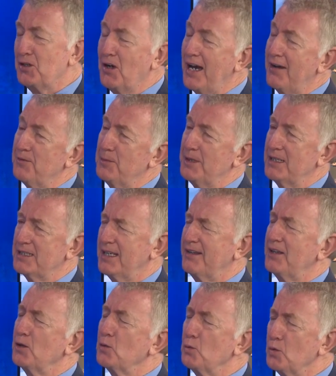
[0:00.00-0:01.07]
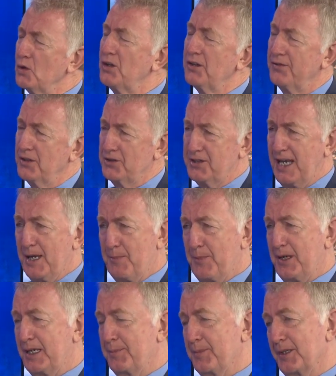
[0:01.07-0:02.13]
know everybody else. I think a wonderful set of
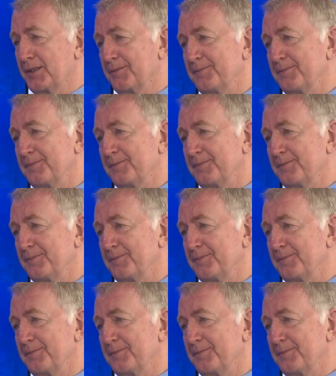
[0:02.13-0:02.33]
people.